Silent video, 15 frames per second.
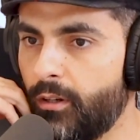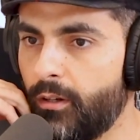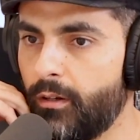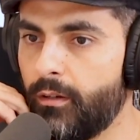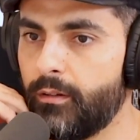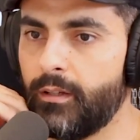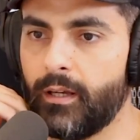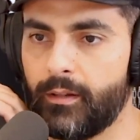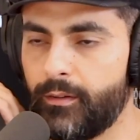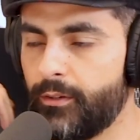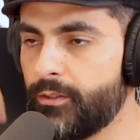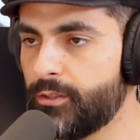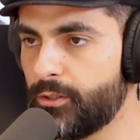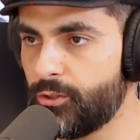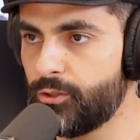And yeah, there
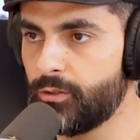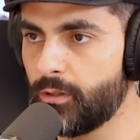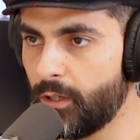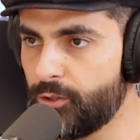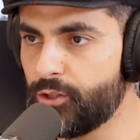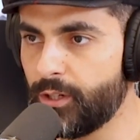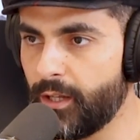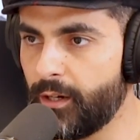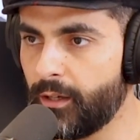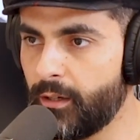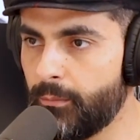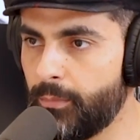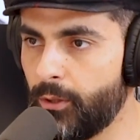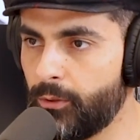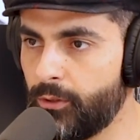is a genetic
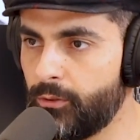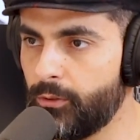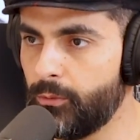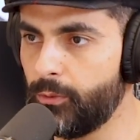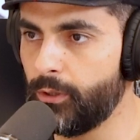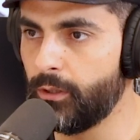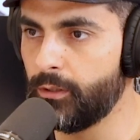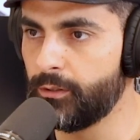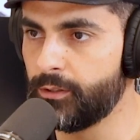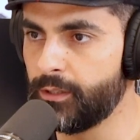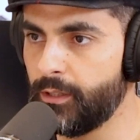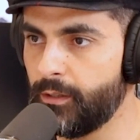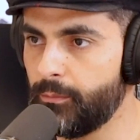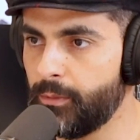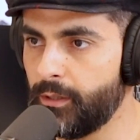component to it. We all
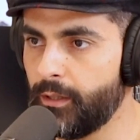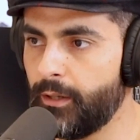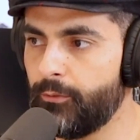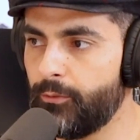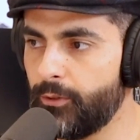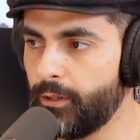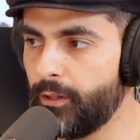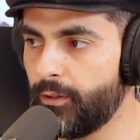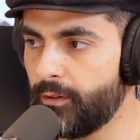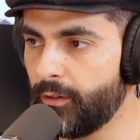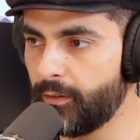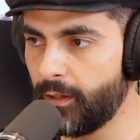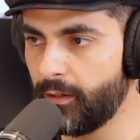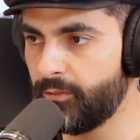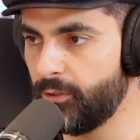understand it. But I really
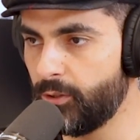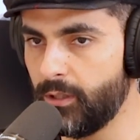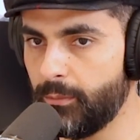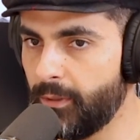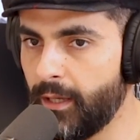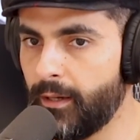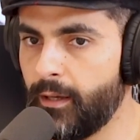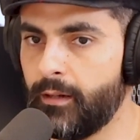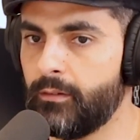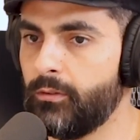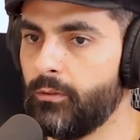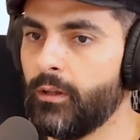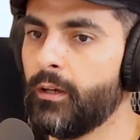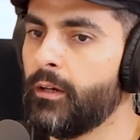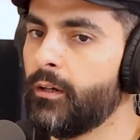think that if you keep that
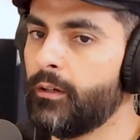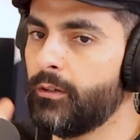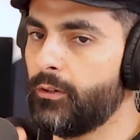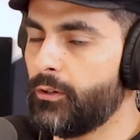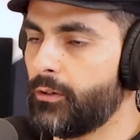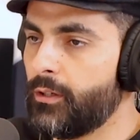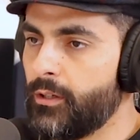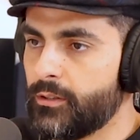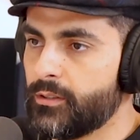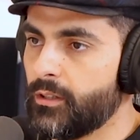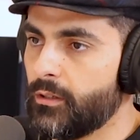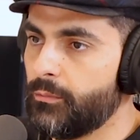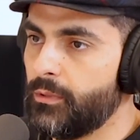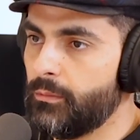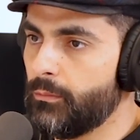attitude, your kid's
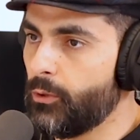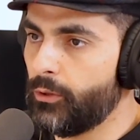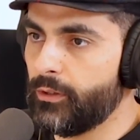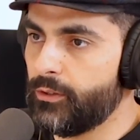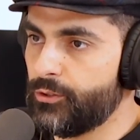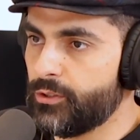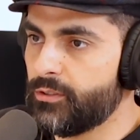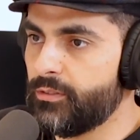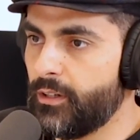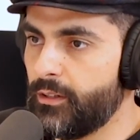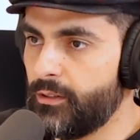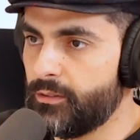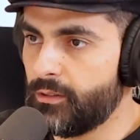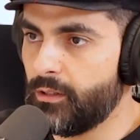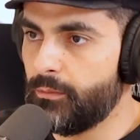going to be more than just
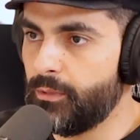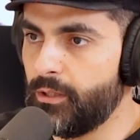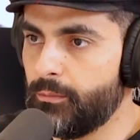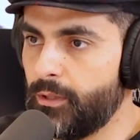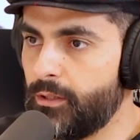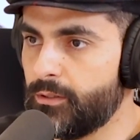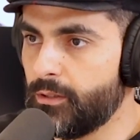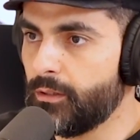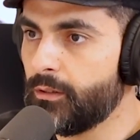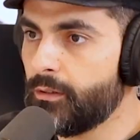fine. He's going to be amazing.